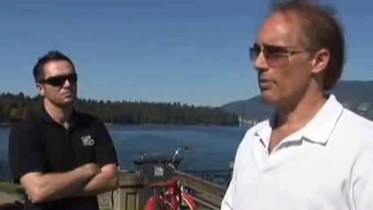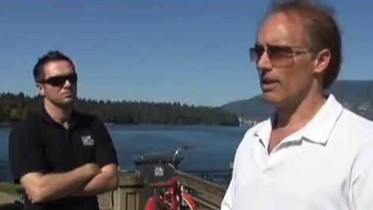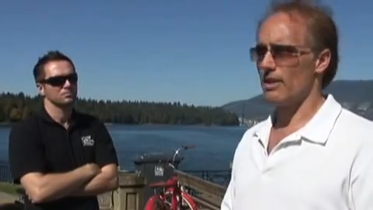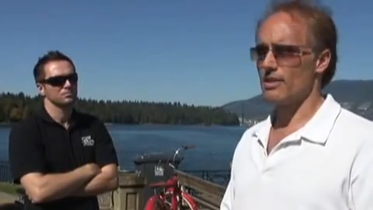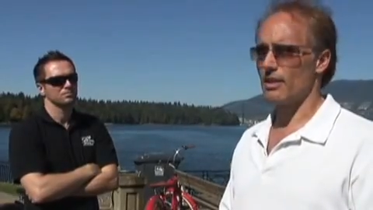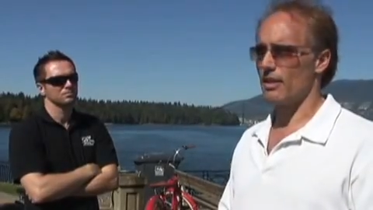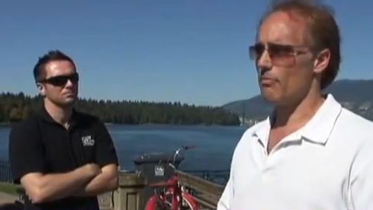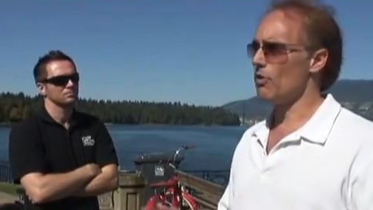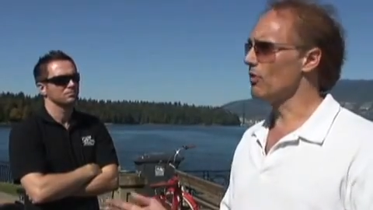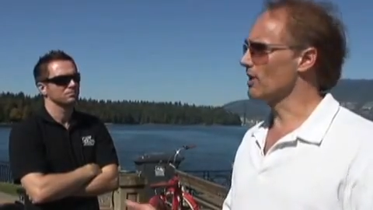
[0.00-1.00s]
because the
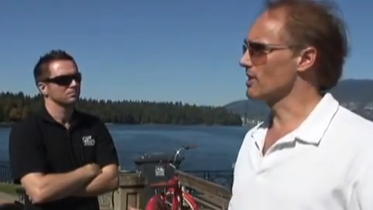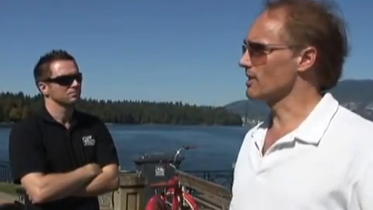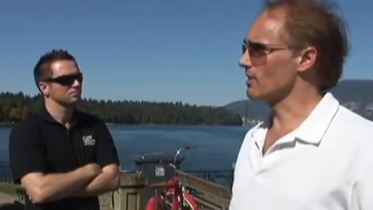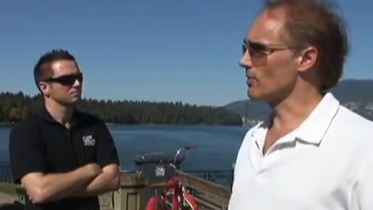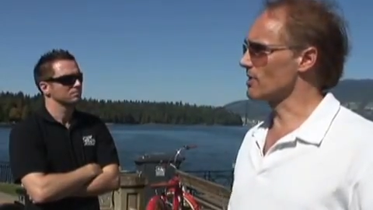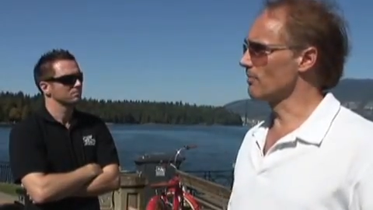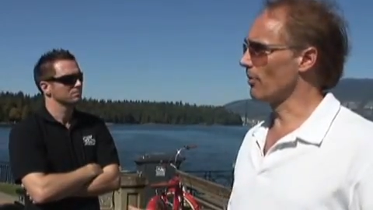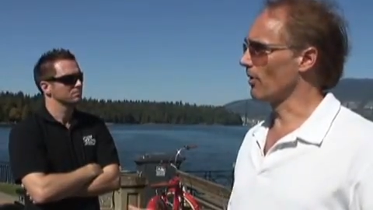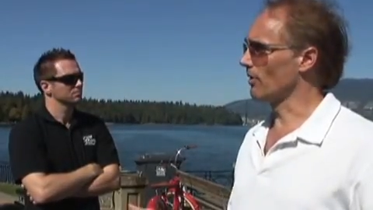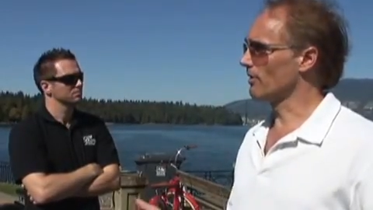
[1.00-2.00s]
commute isn't so
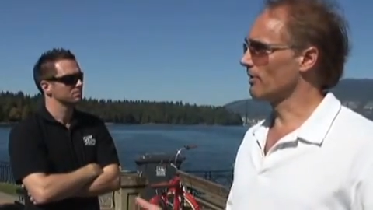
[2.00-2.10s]
simple.